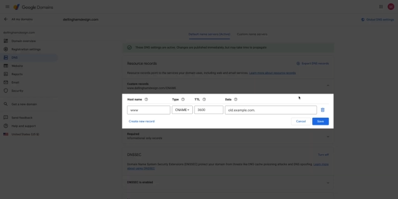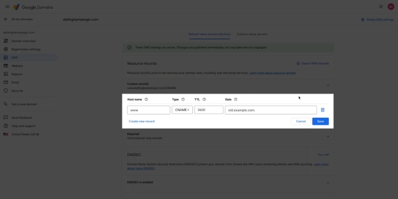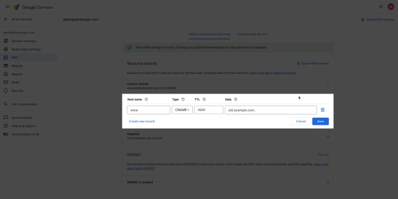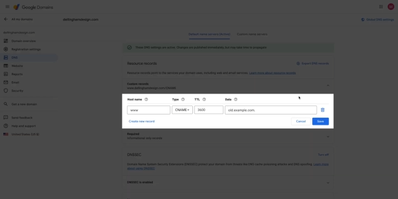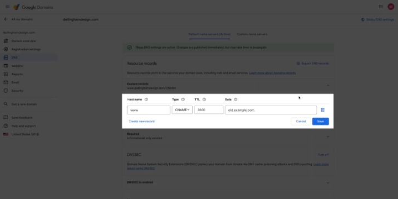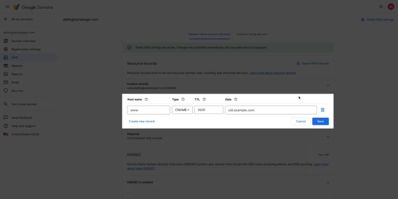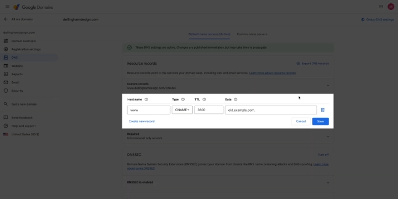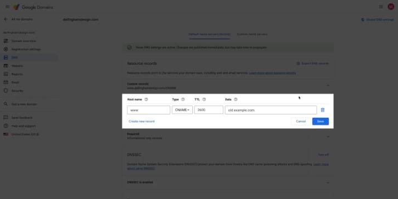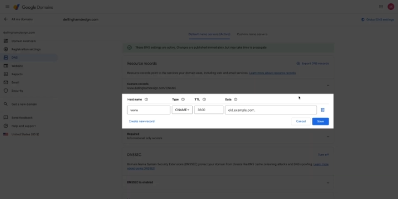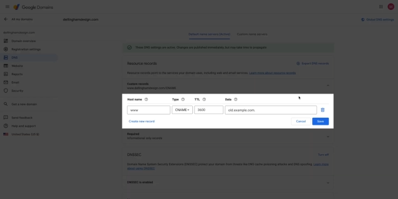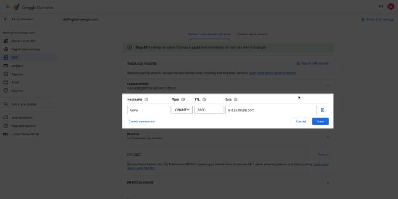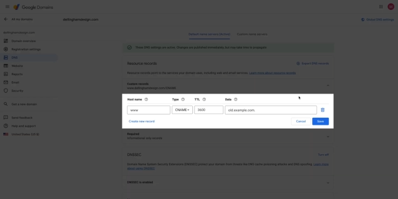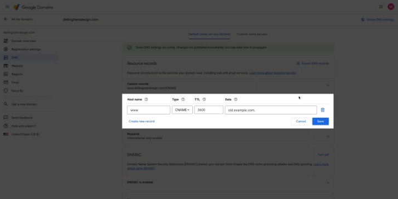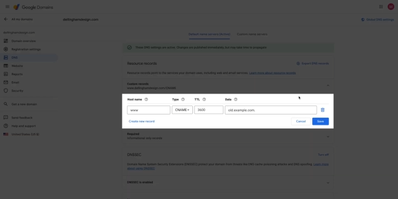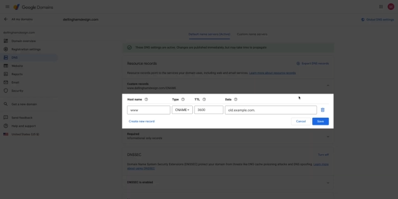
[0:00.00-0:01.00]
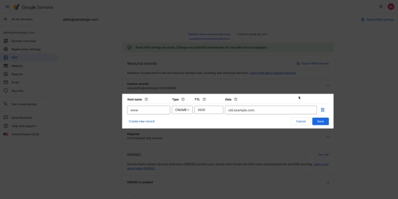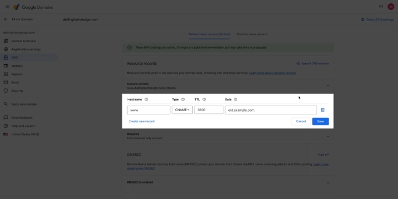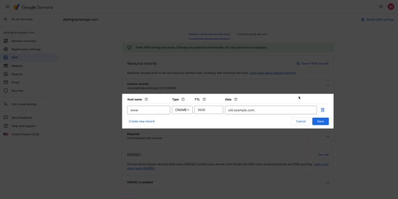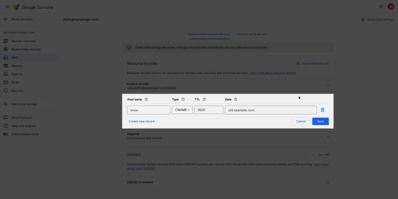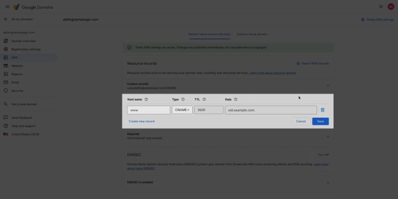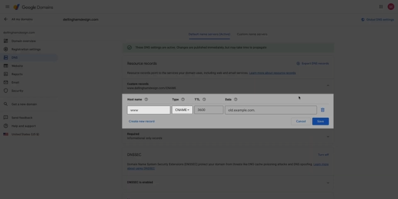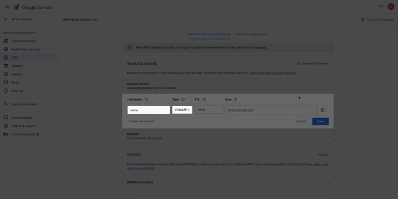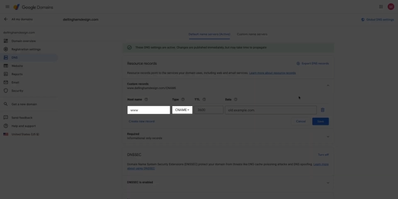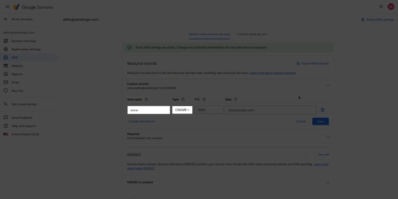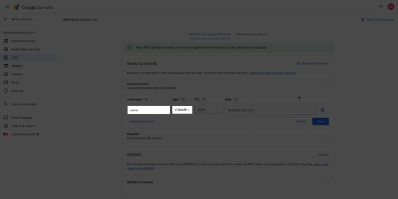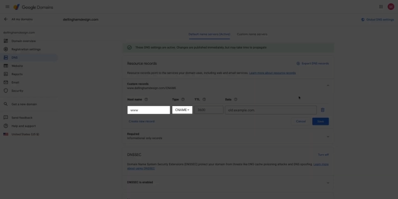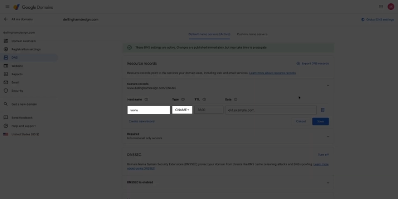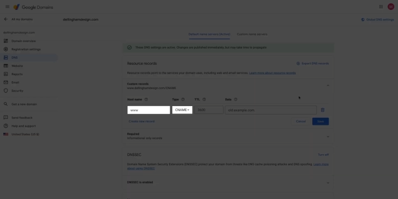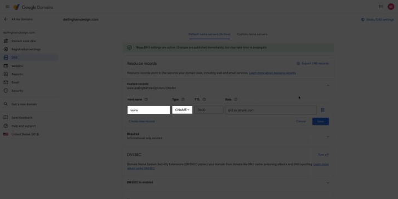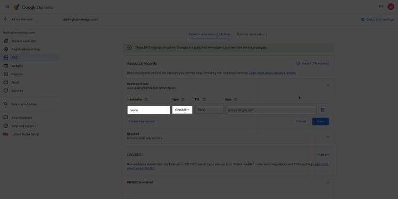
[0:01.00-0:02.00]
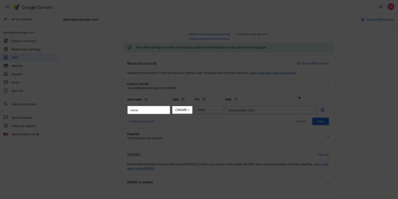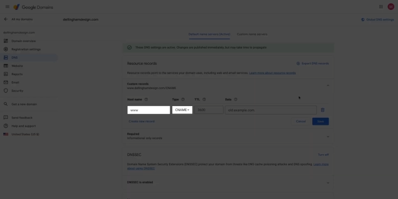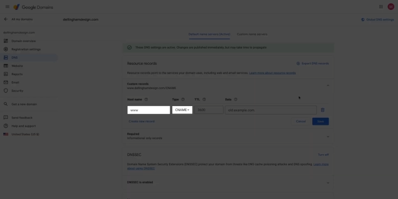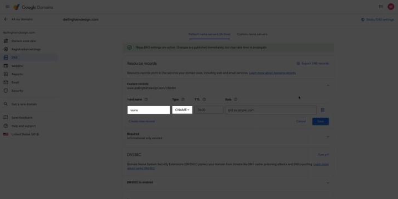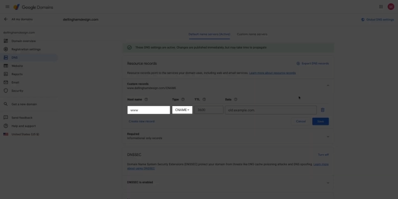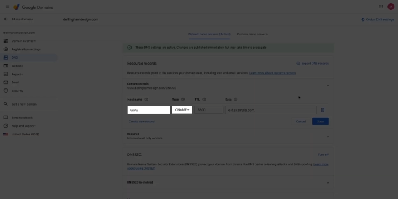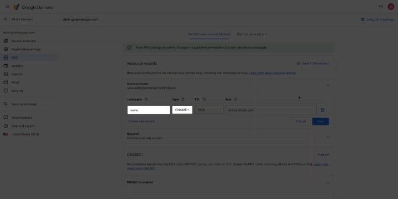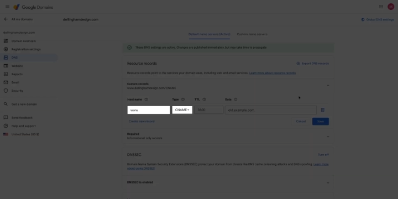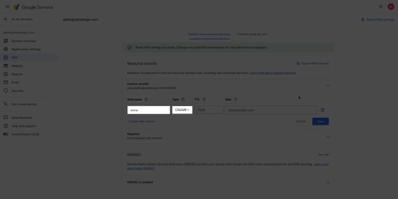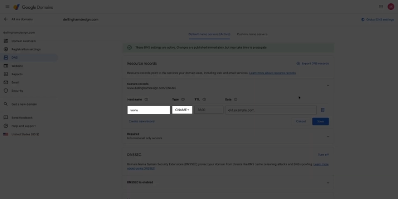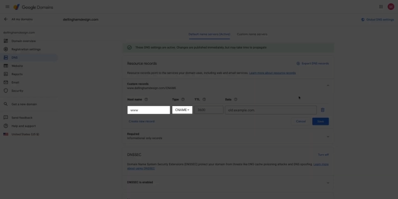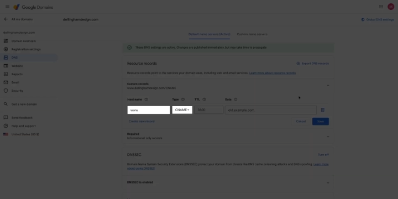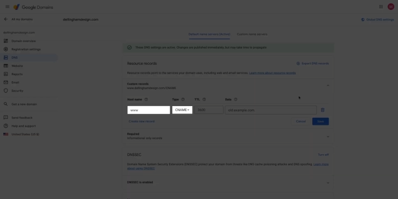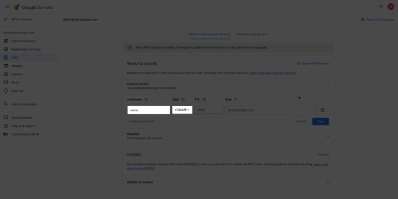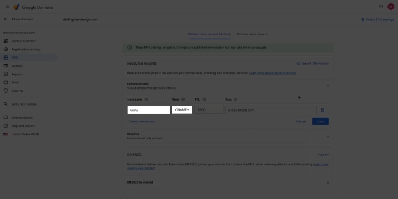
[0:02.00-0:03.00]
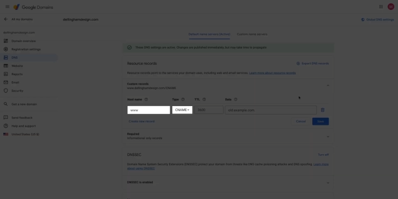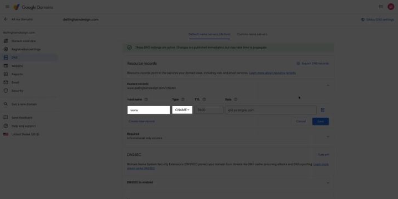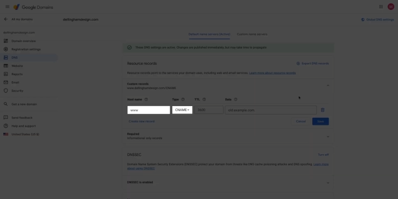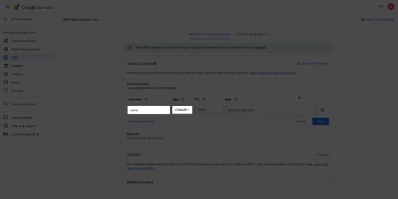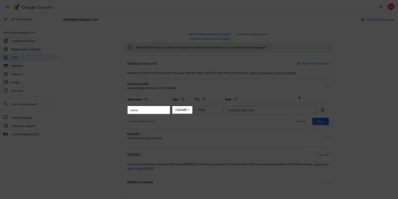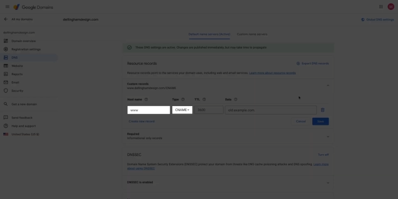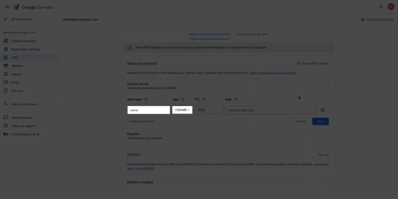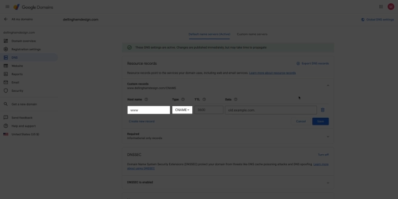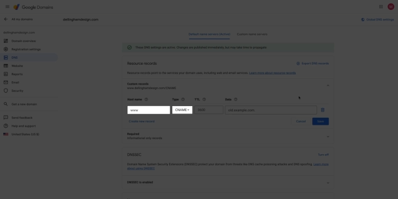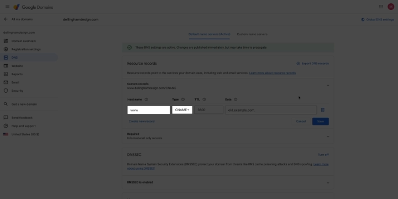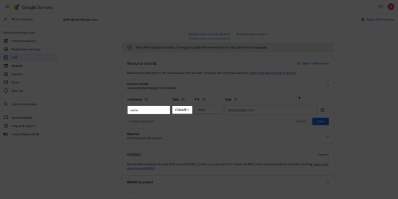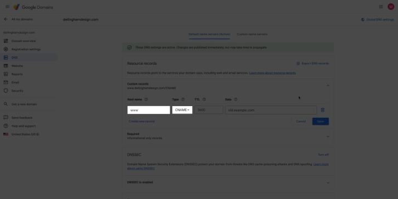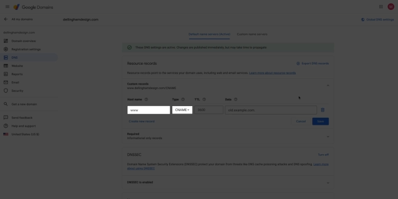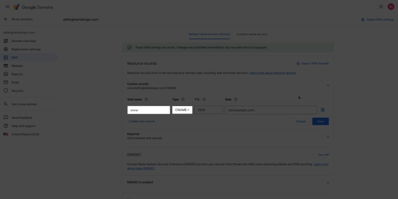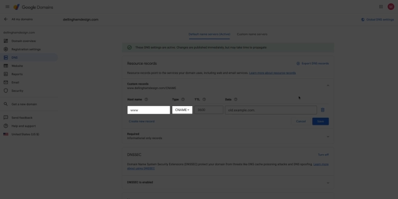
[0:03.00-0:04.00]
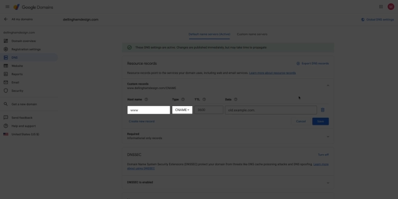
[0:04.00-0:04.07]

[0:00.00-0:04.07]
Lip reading: No face is visible, so there are no lips to read.